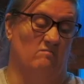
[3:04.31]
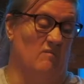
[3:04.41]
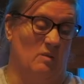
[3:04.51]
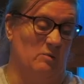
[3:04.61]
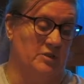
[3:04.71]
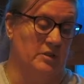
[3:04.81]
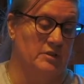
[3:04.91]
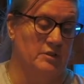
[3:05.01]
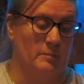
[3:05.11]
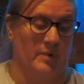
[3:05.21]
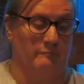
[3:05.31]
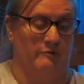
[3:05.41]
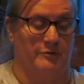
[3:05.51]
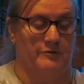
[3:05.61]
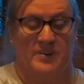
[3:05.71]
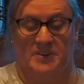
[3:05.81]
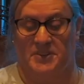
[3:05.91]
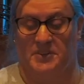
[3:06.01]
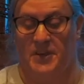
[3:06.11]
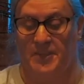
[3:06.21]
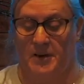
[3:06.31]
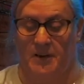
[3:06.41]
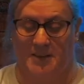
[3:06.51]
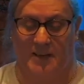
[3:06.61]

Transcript: I'm just going to do it a bit rough and ready so you get the idea.